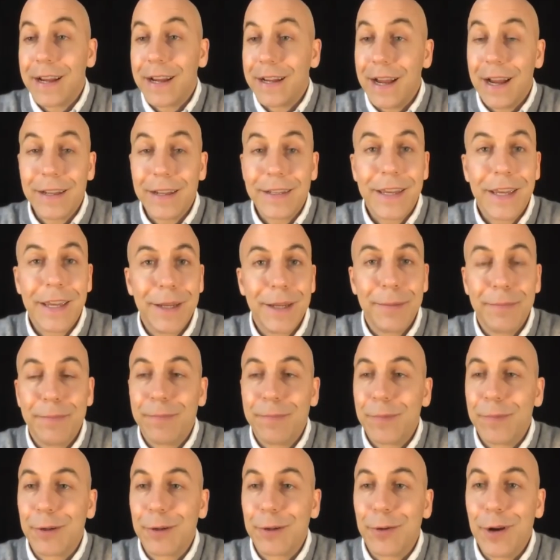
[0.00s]
I
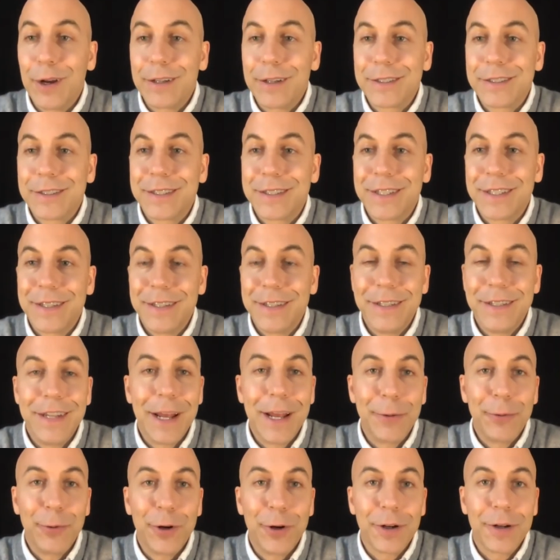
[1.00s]
came across the
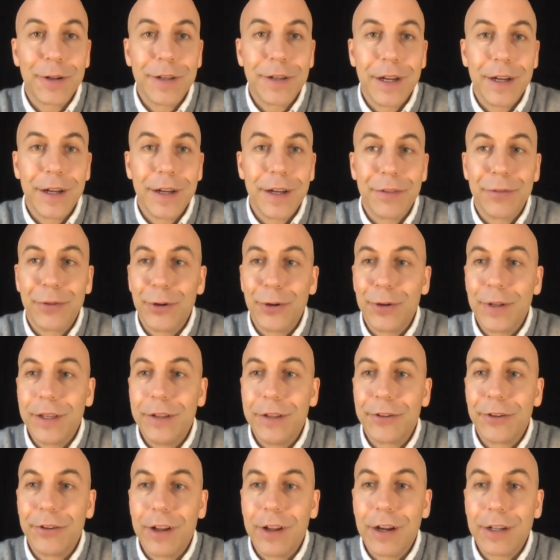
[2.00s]
network through an
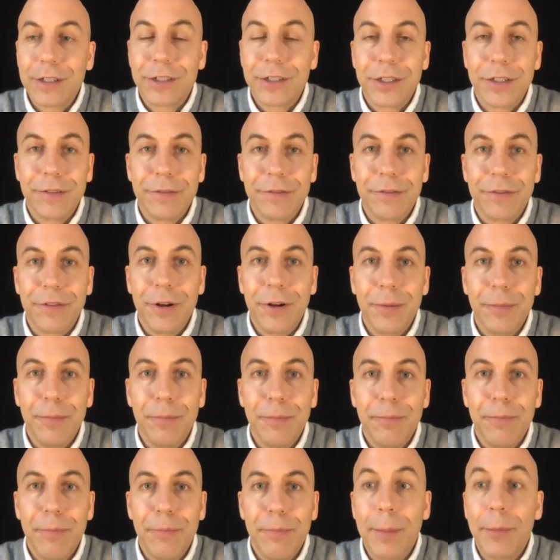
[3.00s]
introduction
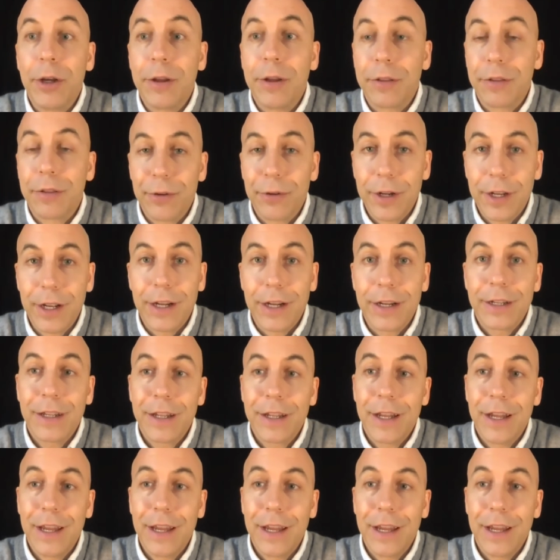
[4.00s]
from Bama Athria,